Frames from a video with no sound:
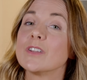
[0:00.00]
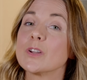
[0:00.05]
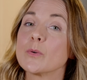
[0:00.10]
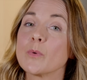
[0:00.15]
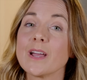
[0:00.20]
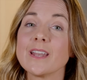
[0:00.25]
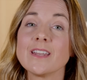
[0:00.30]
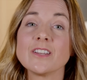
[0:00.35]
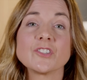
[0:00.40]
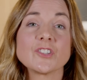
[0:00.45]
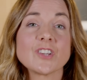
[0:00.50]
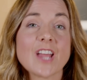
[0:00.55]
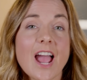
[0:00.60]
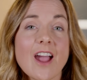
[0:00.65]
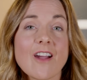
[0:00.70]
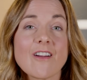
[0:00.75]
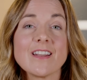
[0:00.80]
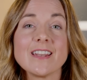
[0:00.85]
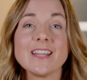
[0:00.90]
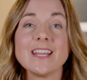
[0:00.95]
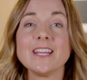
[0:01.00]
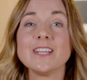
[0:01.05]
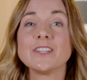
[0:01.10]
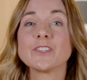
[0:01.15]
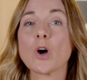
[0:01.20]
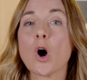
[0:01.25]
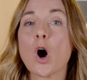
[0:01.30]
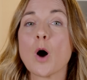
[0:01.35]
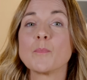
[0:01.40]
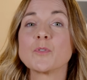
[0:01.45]
it away to charity,
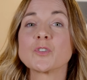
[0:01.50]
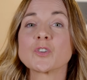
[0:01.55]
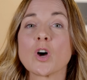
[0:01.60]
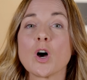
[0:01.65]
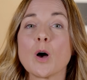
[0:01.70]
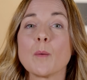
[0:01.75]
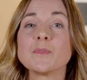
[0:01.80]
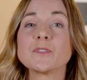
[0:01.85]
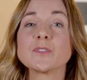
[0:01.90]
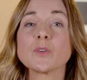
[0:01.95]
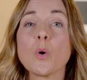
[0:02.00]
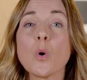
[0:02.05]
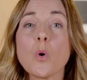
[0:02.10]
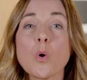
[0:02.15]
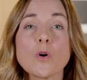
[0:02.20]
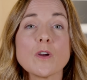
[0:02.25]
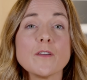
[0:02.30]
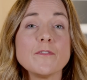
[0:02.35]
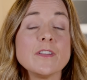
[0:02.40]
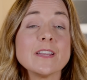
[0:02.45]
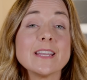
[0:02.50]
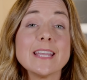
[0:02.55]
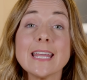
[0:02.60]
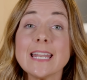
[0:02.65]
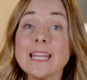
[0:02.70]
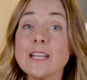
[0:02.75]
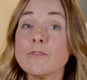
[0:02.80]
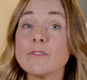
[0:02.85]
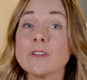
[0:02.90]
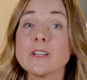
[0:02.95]
to op shops, or if you're
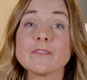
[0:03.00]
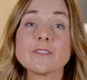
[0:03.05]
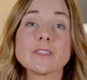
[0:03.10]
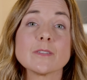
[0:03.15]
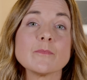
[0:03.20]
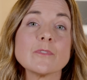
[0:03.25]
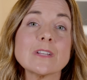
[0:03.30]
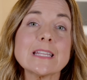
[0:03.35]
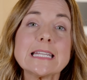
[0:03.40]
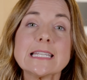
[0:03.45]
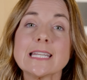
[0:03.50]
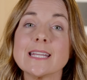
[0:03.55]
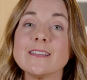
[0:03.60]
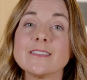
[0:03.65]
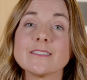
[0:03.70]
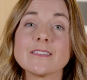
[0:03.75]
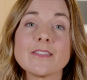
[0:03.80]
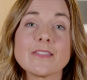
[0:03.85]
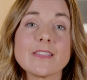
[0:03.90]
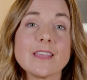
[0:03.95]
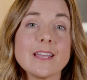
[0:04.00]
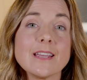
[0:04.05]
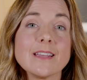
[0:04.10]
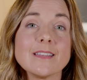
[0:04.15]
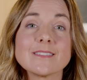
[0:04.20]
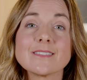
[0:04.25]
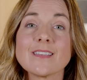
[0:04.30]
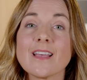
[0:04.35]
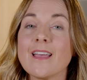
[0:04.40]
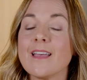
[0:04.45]
getting rid of some really decent
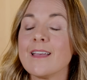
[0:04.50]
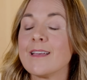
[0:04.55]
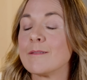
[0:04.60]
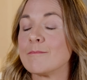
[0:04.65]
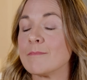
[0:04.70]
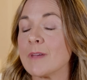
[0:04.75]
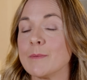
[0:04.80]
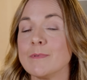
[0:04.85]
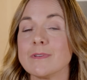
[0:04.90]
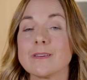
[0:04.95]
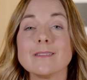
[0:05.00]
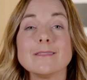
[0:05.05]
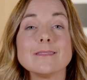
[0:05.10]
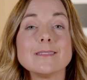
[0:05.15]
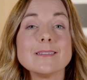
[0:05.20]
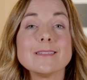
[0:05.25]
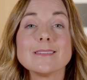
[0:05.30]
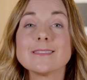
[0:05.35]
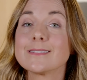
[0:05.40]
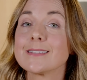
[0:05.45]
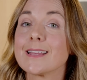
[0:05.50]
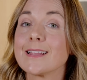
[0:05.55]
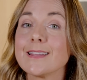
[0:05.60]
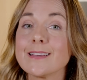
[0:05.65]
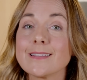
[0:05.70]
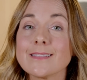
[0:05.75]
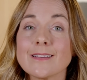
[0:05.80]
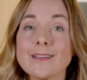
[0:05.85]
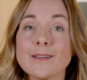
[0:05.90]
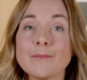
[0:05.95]
things, maybe consider
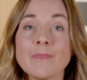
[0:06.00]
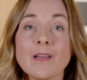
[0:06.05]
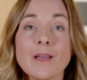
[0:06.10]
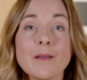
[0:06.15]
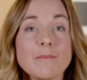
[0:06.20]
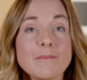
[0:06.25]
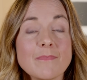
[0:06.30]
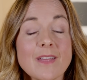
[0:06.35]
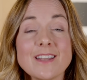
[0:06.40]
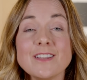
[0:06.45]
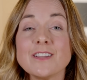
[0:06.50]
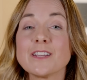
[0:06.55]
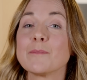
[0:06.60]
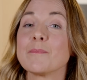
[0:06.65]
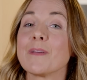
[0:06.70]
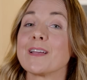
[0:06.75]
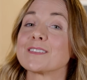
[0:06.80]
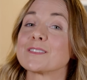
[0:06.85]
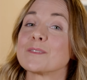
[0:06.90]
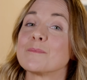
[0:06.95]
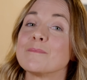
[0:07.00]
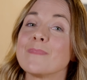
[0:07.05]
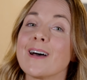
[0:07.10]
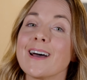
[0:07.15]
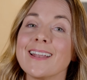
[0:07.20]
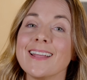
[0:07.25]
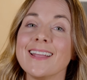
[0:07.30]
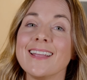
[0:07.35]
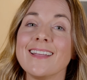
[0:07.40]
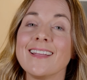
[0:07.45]
selling them, and then you can make some
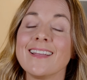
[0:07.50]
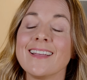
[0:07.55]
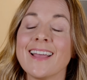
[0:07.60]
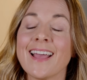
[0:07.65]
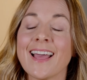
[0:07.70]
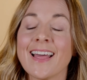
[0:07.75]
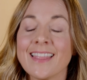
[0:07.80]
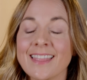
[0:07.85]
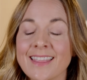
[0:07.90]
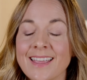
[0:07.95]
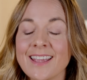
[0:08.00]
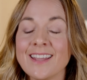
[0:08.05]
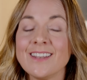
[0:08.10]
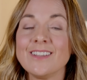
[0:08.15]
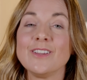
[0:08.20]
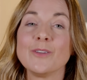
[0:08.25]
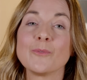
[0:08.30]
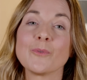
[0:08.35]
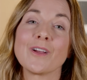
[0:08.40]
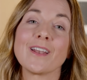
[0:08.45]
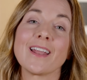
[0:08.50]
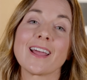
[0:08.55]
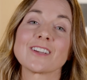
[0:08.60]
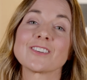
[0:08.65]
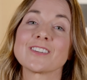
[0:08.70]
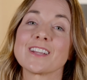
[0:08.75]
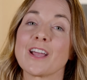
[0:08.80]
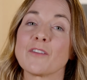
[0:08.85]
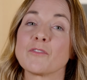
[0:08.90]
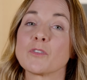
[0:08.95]
money, and then you won't
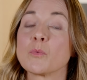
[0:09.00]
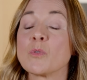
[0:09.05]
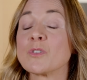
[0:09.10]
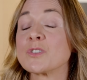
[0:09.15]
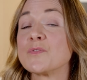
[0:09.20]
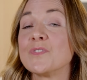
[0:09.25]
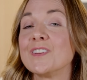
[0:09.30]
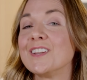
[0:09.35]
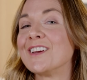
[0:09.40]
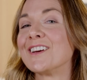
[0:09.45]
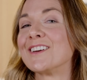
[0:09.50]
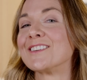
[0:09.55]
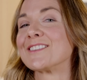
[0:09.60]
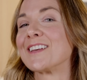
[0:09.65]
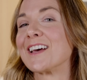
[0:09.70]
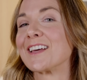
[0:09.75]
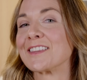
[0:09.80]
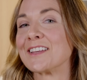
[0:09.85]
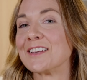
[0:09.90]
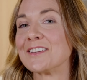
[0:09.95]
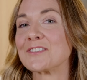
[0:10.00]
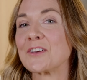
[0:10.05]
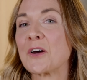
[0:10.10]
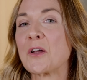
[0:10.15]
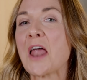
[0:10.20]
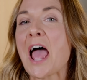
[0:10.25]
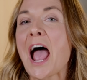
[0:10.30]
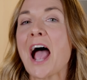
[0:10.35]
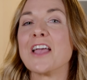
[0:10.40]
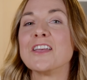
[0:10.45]
actually have to watch videos like this
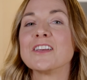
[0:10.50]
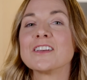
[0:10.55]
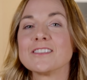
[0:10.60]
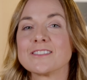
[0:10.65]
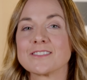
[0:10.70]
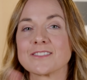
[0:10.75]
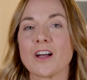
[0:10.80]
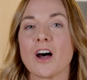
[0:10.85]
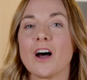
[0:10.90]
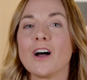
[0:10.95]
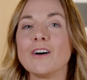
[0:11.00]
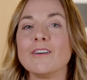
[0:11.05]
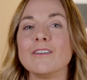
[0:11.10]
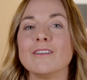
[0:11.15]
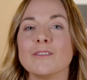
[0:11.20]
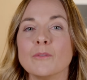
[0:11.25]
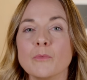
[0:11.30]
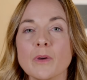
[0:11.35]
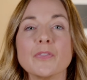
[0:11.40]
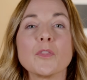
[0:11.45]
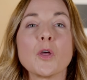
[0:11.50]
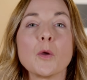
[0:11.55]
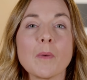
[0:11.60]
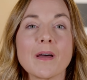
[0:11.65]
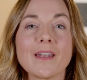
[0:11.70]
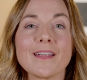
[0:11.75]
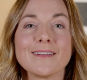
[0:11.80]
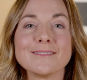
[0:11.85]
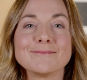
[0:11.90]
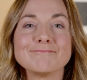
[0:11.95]
on how you can style with no
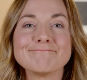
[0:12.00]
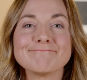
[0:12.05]
money.